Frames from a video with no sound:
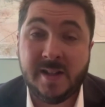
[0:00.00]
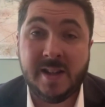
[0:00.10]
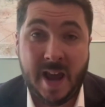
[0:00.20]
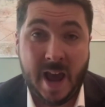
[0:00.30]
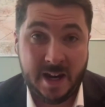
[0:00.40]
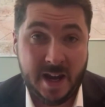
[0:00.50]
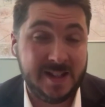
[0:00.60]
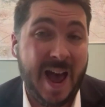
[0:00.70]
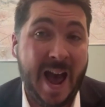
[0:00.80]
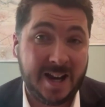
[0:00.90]
and
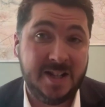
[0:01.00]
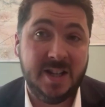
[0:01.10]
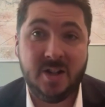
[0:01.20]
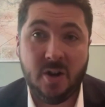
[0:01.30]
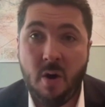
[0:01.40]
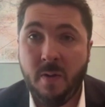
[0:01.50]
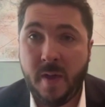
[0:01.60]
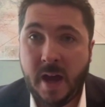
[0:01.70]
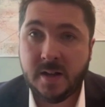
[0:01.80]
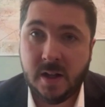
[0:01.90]
it has acted
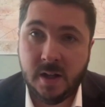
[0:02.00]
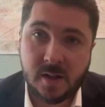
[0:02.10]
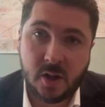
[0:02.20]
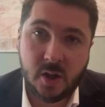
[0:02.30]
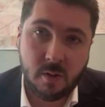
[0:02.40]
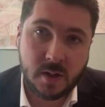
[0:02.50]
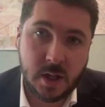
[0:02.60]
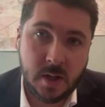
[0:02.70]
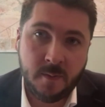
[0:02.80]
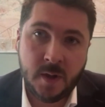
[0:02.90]
on that
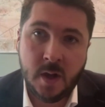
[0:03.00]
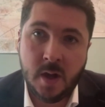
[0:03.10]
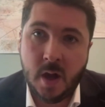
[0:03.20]
insecurity.